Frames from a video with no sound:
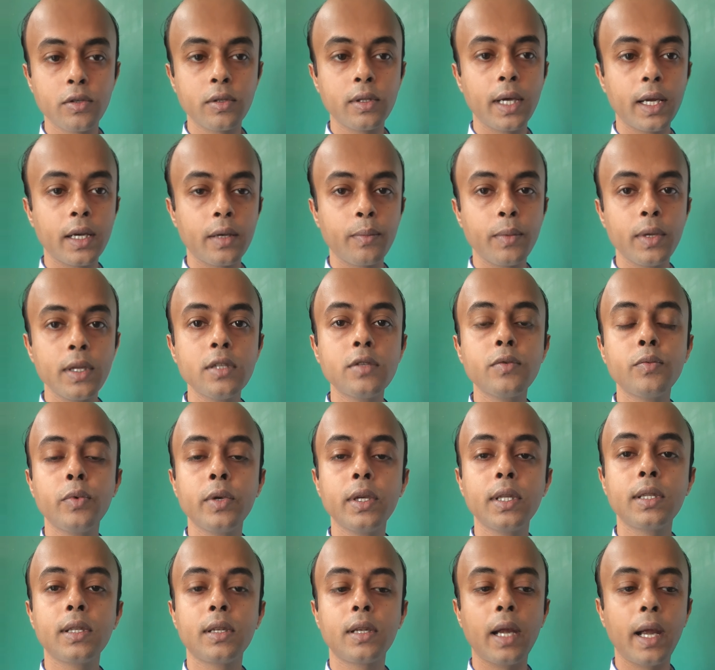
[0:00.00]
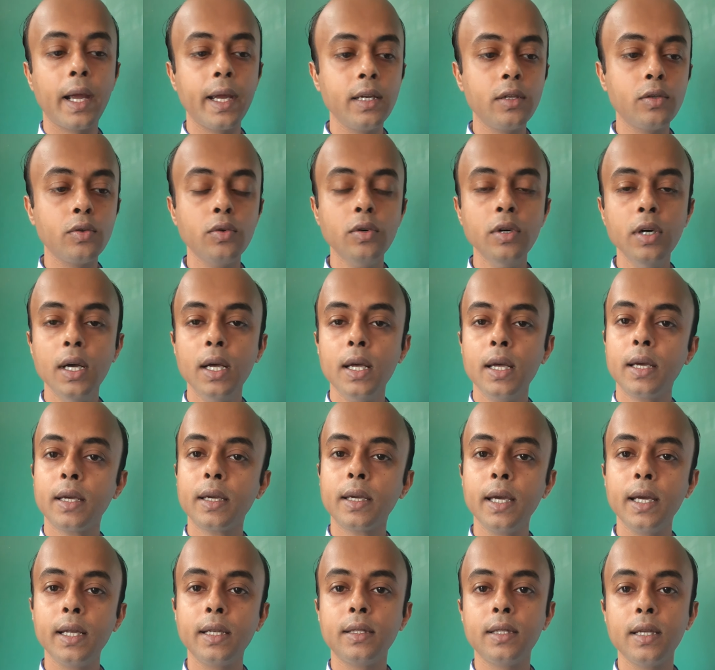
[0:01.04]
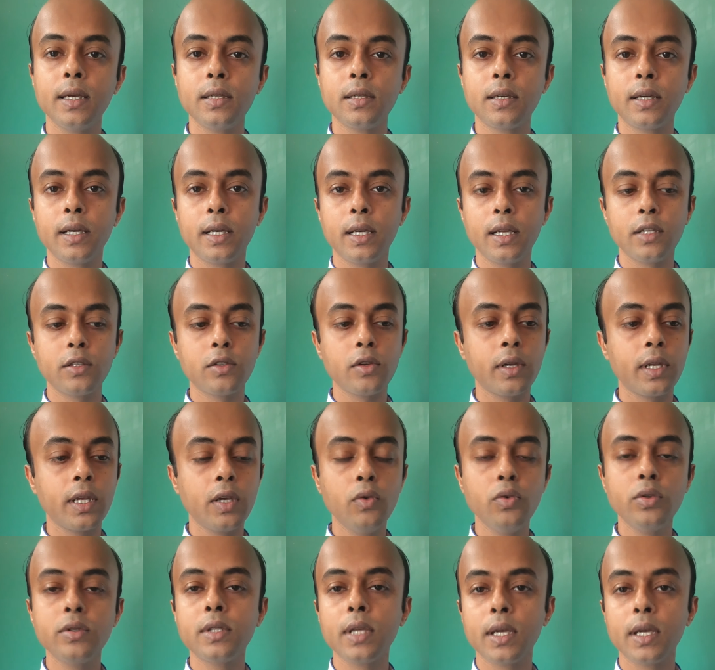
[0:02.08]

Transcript: That means we try to get the ingredients or use